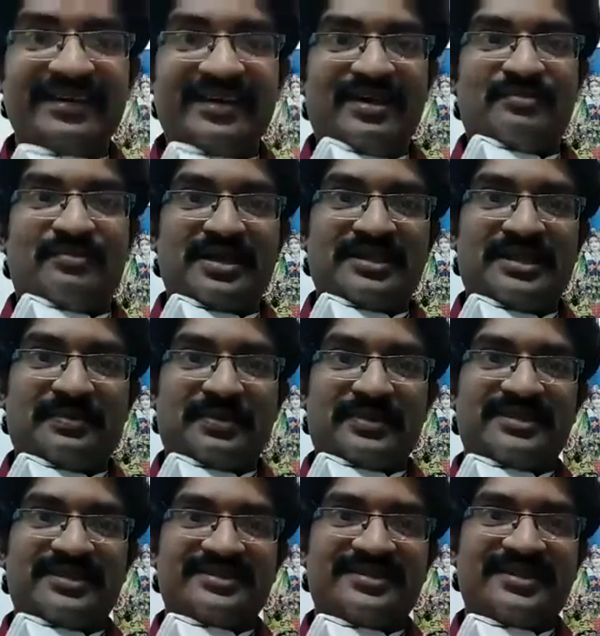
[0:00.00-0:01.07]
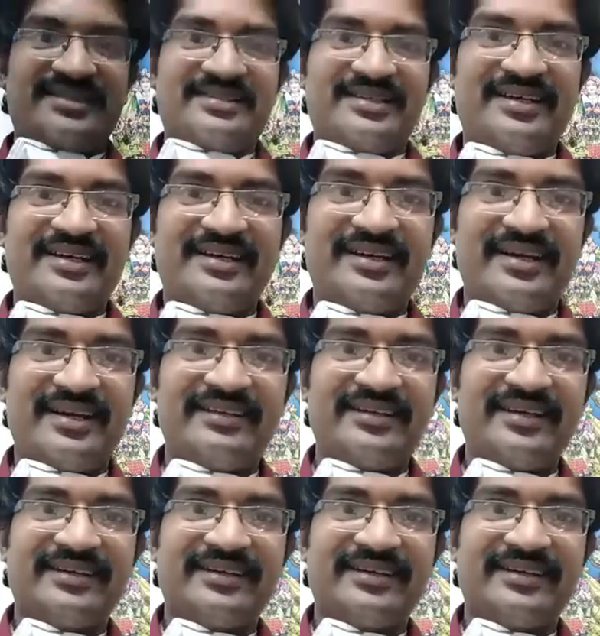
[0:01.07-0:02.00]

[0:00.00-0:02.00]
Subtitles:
Madhya Pradesh doesn't get anything.